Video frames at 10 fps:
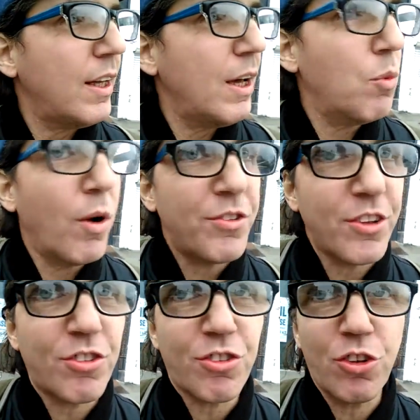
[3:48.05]
it was
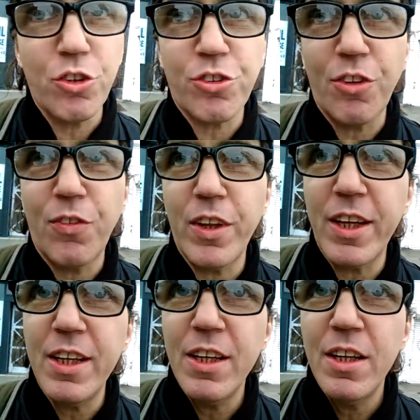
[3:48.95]

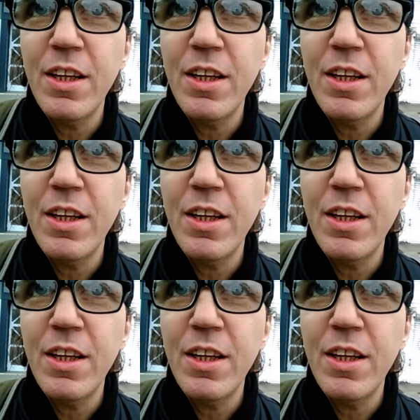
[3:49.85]
exclusively